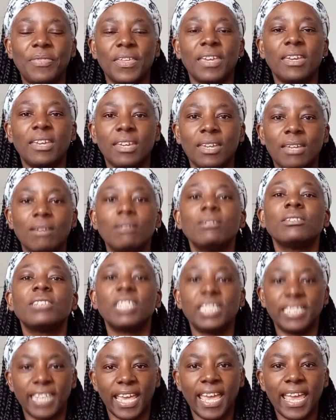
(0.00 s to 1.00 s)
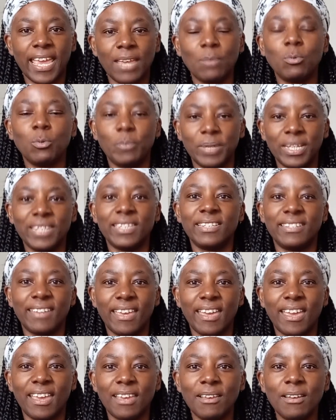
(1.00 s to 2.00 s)
thinking, today will be the
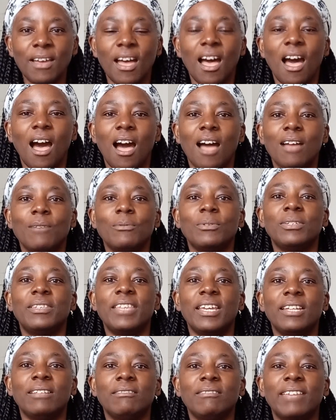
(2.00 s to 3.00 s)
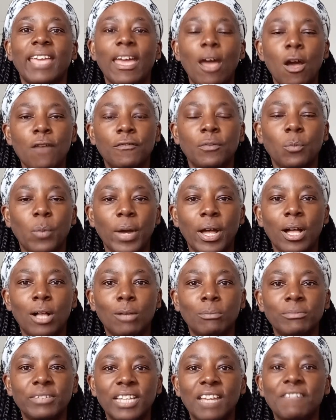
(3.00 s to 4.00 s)
day, I would then get
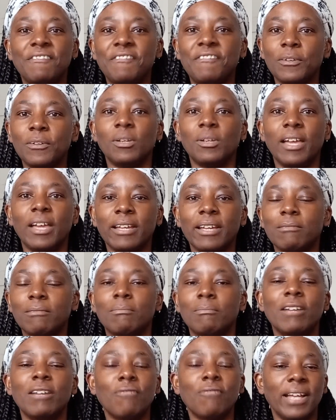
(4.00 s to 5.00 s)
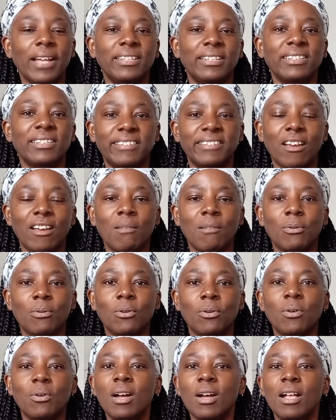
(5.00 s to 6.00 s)
overwhelmed and feel like my writing's
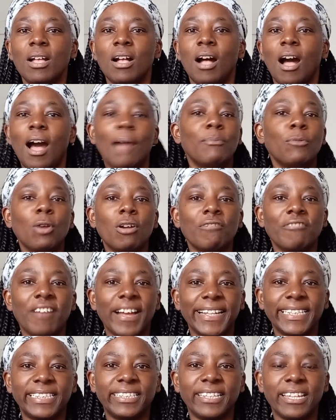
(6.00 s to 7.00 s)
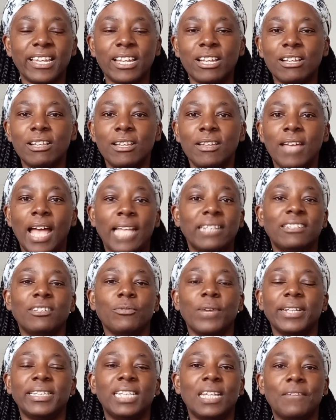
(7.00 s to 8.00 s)
terrible, I'm not a writer, and so
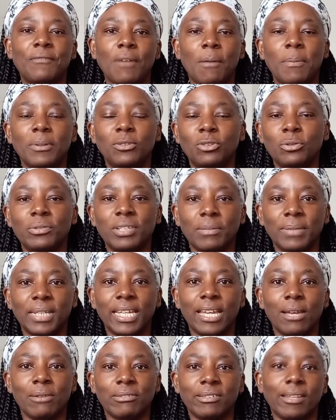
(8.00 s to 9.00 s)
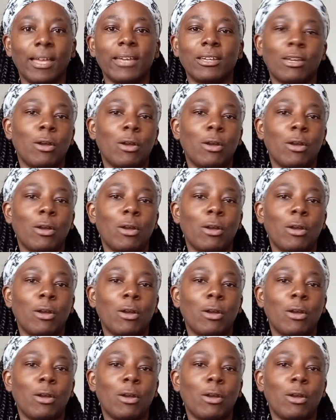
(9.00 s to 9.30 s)
I'd give up and do something else like